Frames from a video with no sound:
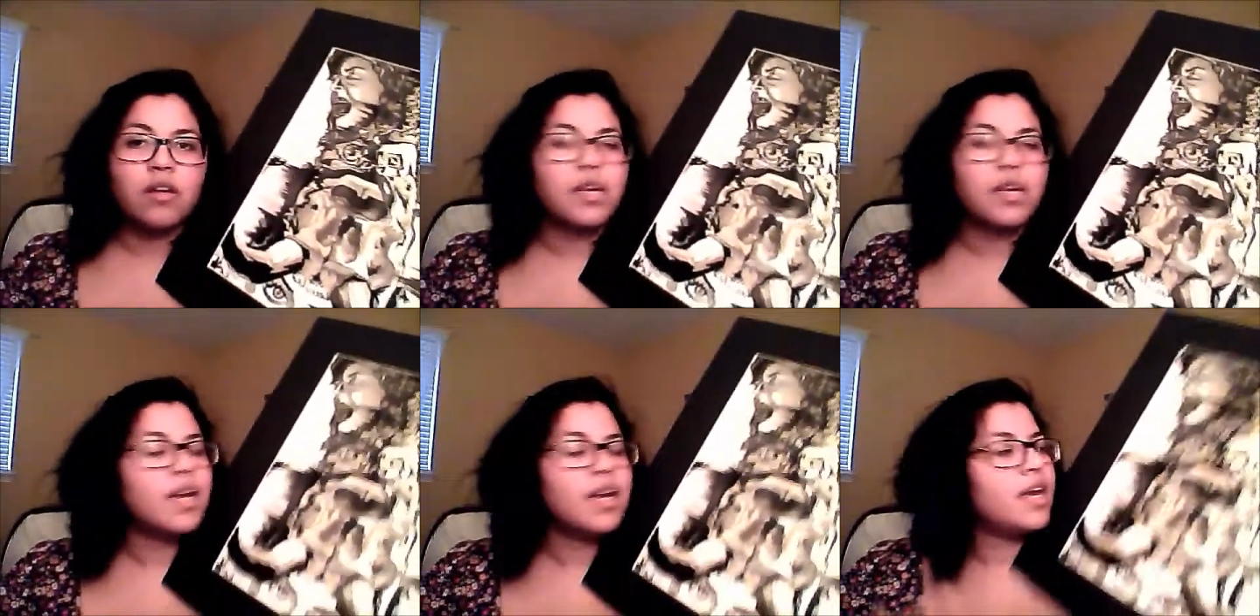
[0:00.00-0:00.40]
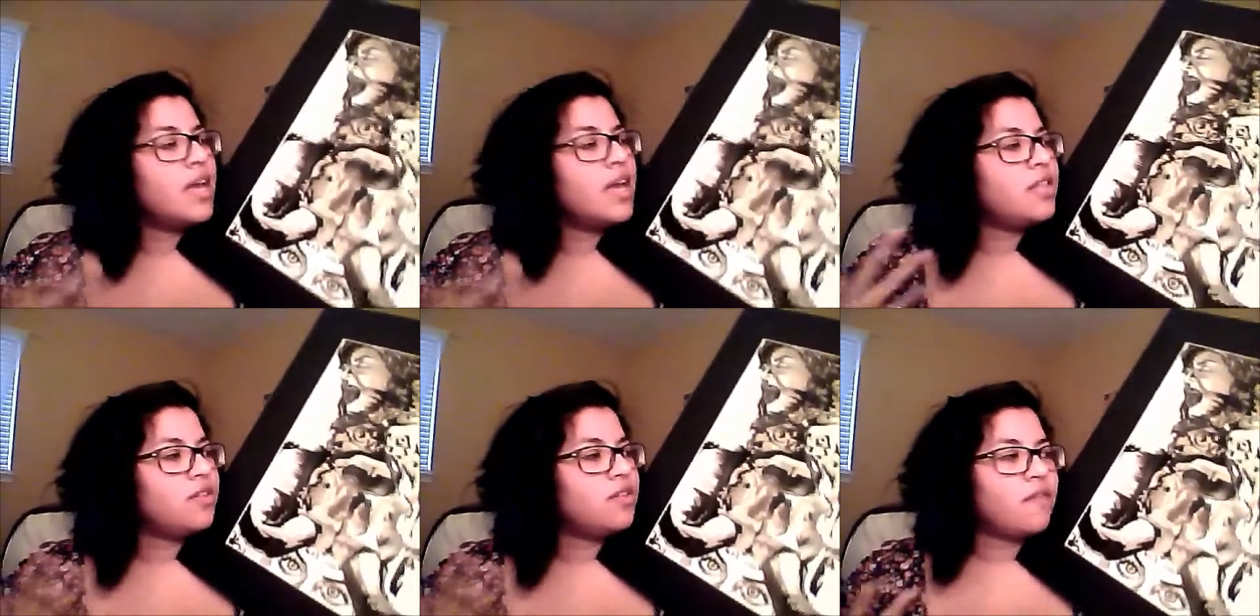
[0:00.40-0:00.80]
it's
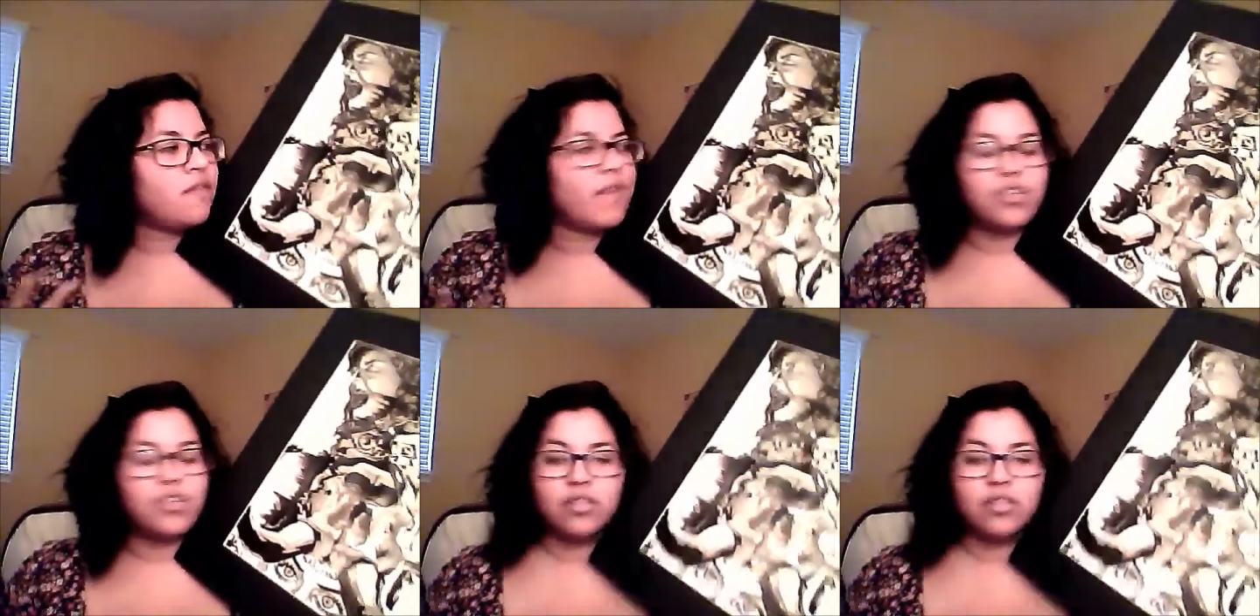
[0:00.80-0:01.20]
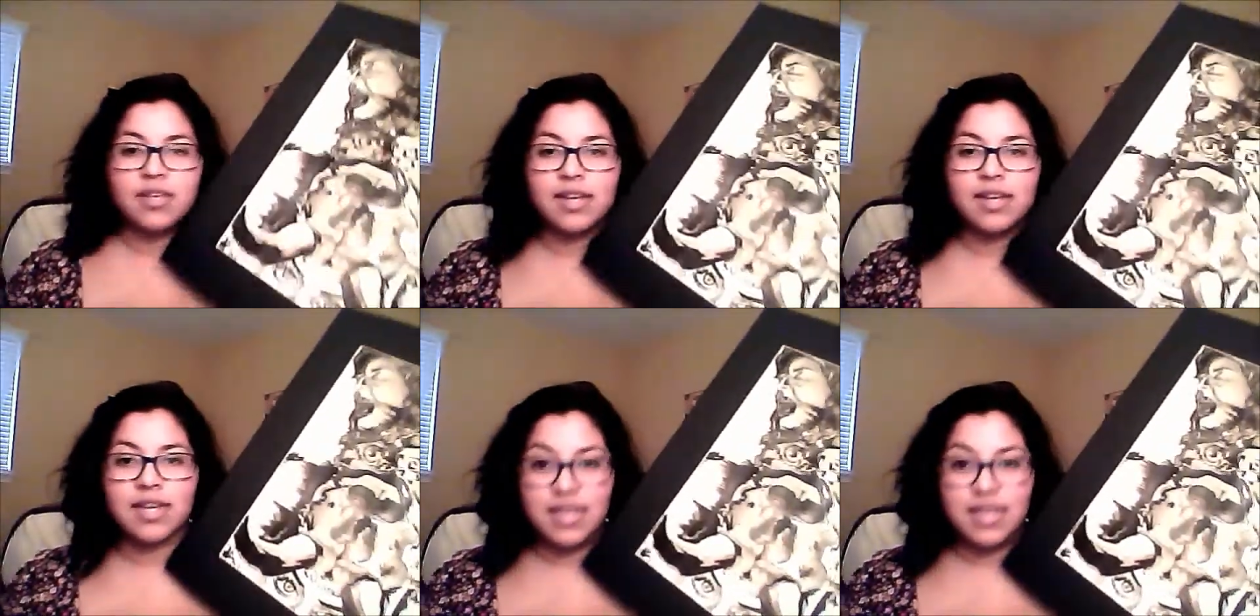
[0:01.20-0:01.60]
eventually going to
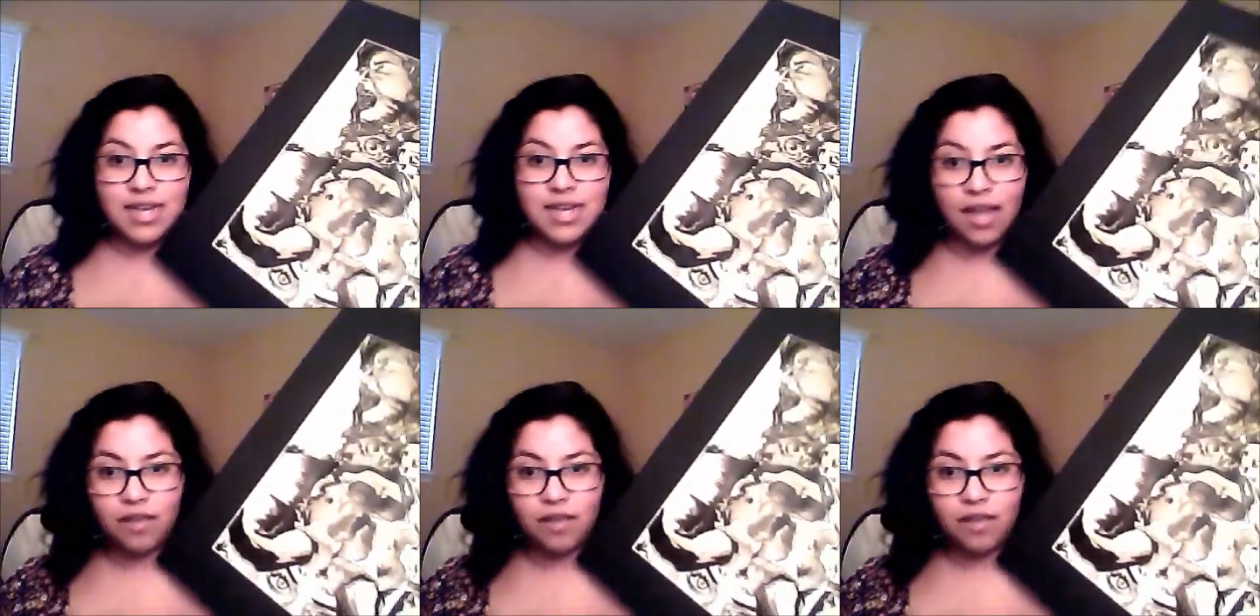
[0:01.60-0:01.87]
eat at you and